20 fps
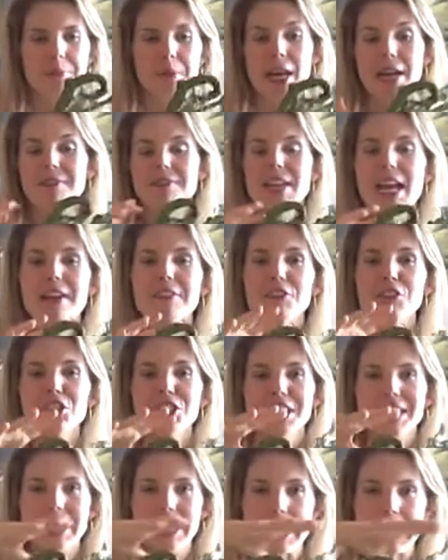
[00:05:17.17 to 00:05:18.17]
but I've never
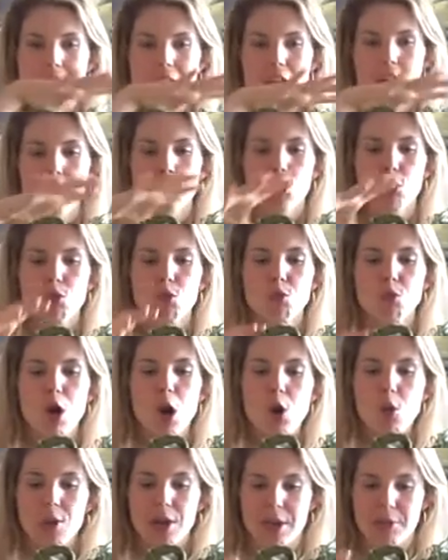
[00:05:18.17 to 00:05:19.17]
seen it
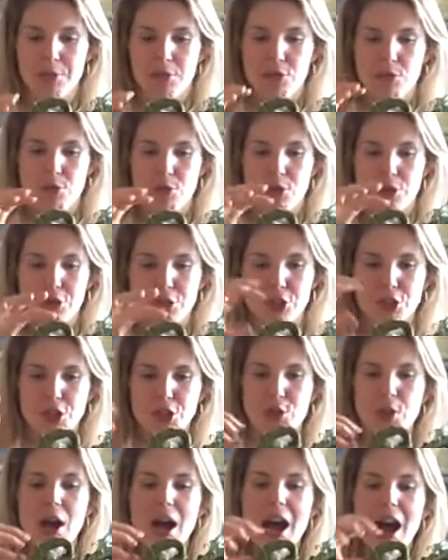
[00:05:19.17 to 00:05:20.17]
growing before. So
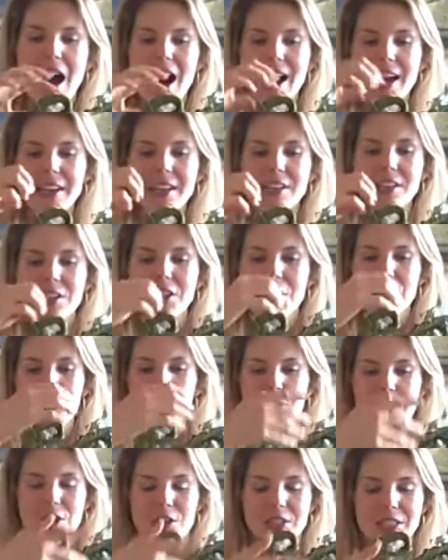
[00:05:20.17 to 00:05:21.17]
I didn't
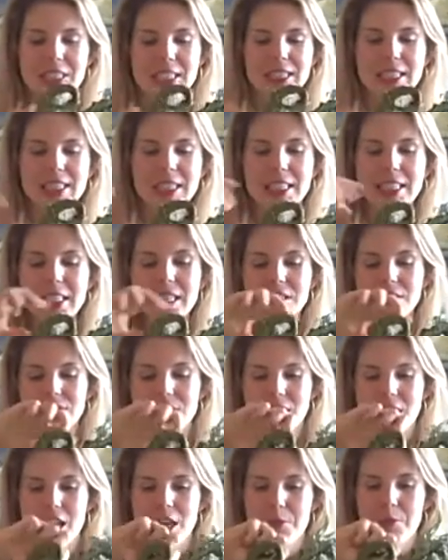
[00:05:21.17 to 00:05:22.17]
know that all these
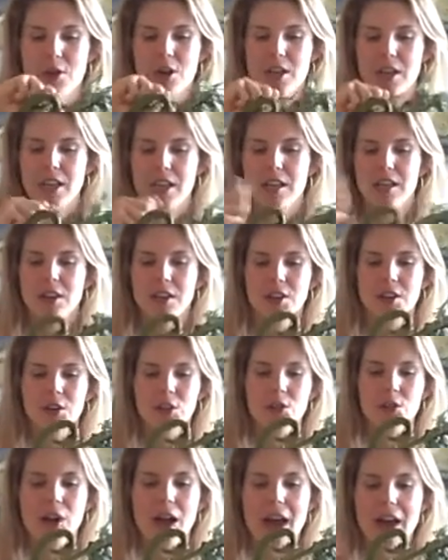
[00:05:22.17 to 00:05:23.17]
leaves came on it.
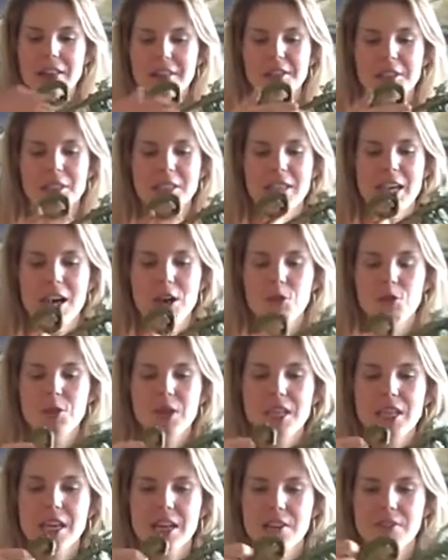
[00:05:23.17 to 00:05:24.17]
This is how
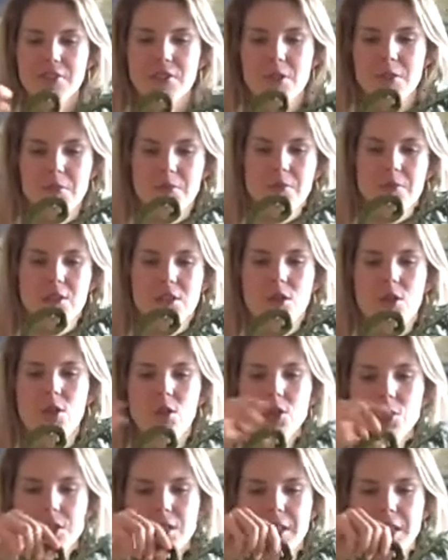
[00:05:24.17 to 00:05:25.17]
we get it from
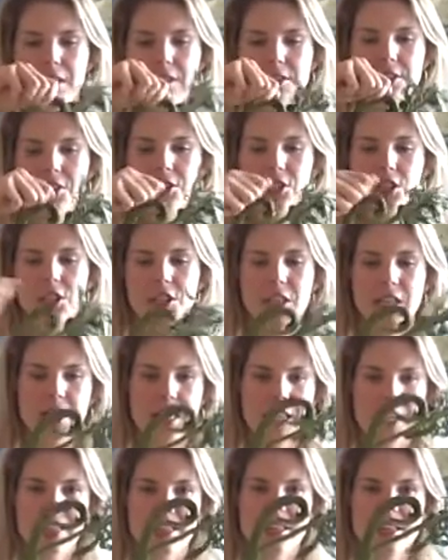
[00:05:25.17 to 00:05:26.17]
wholesalers, looking
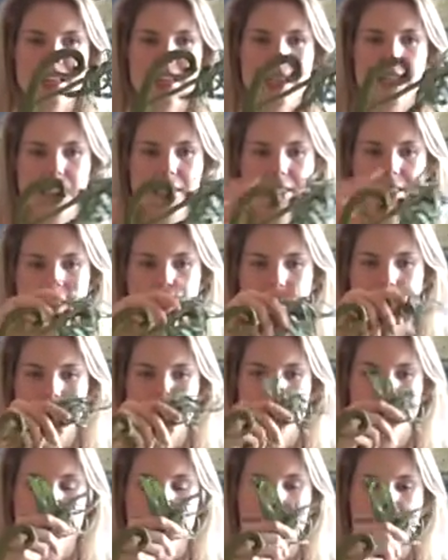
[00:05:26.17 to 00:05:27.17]
like this.
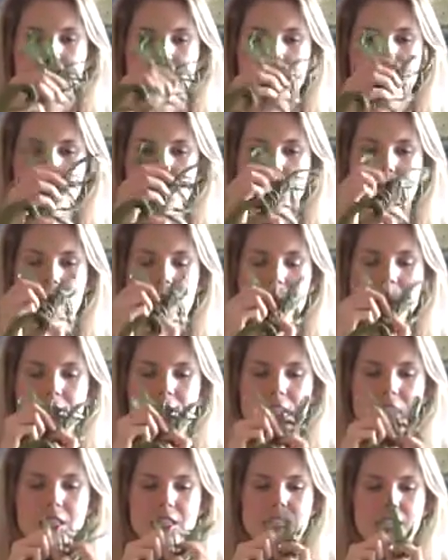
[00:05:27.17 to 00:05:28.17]
So I'm
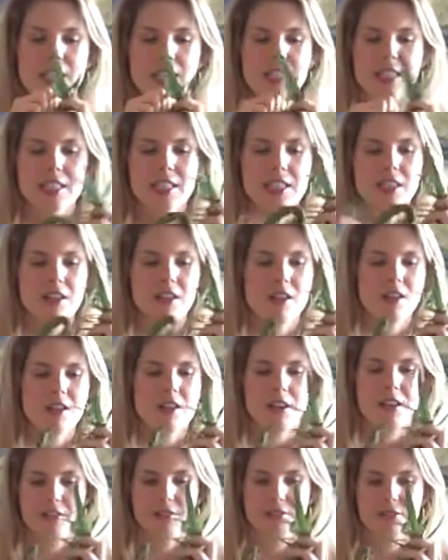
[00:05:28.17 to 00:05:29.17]
just going to clean it
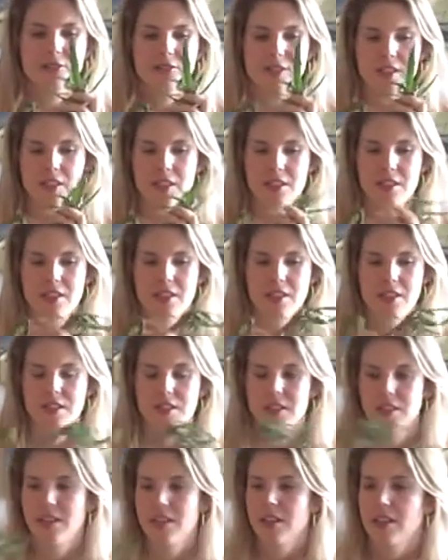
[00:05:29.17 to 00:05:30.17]
off
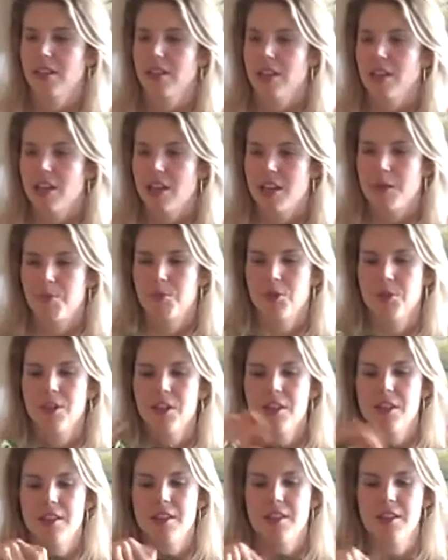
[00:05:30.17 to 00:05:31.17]
and put
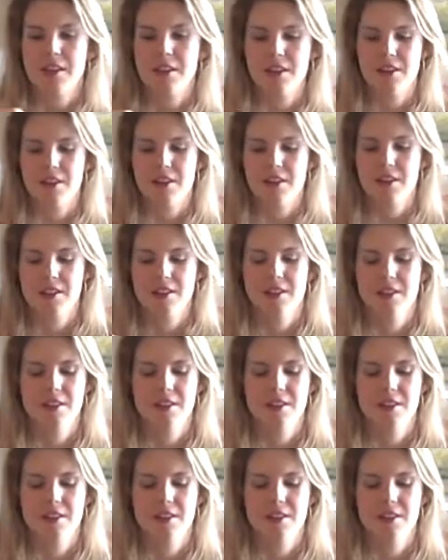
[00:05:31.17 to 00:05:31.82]
it in there